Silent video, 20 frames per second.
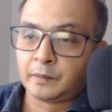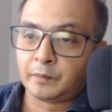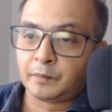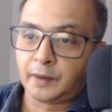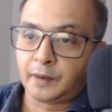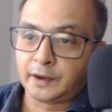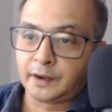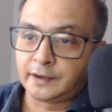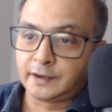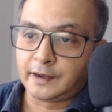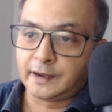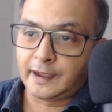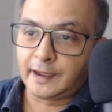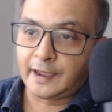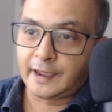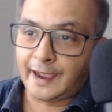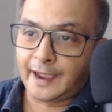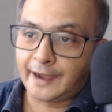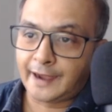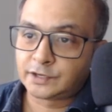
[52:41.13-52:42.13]
But
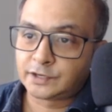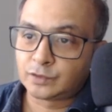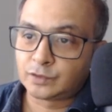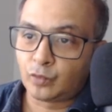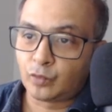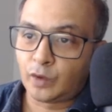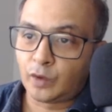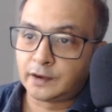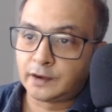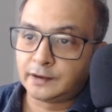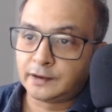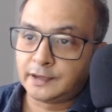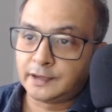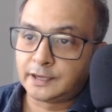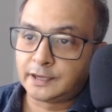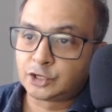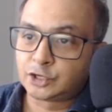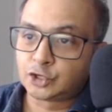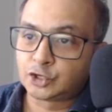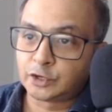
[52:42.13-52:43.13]
at 1,
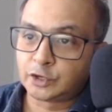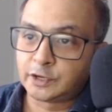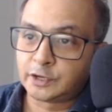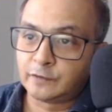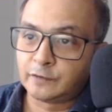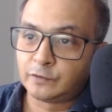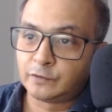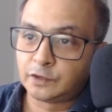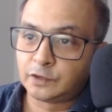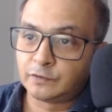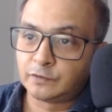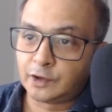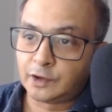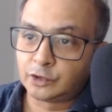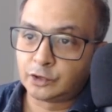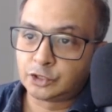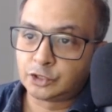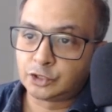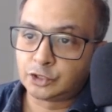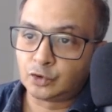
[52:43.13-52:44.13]
it should give you the
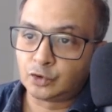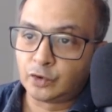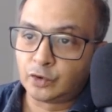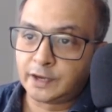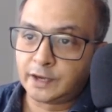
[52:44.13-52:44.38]
value 2.